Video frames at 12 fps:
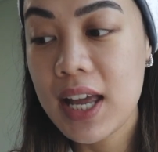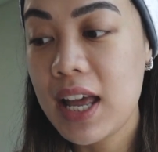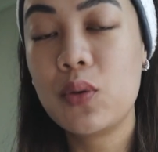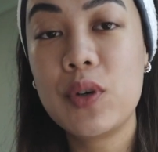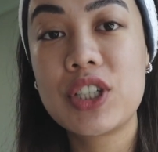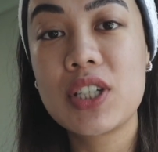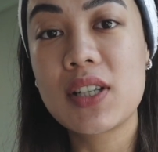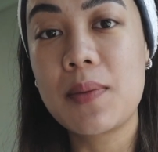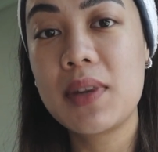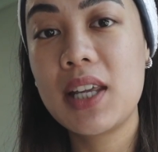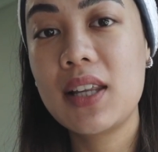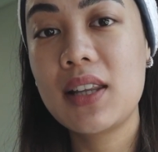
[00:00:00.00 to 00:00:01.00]
which is
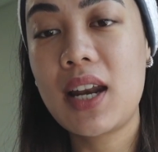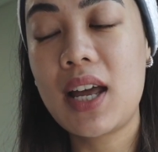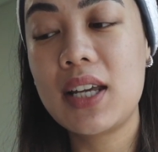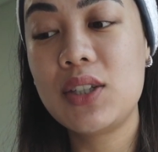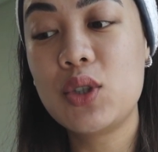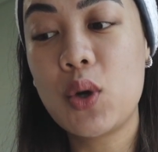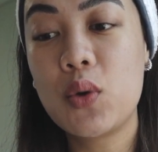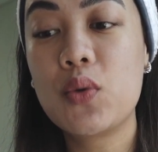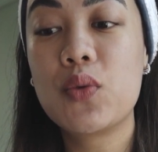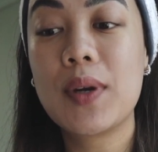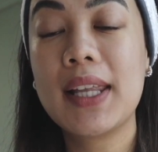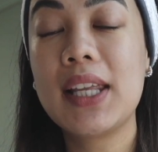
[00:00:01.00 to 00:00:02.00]
something that I don't
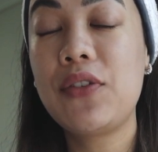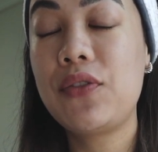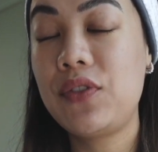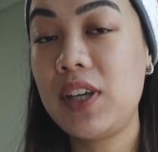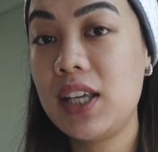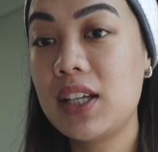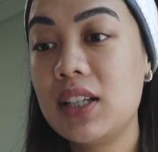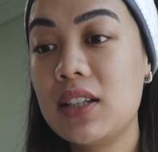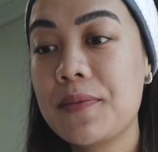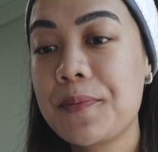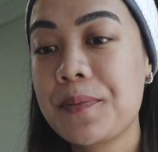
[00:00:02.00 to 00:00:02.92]
really feel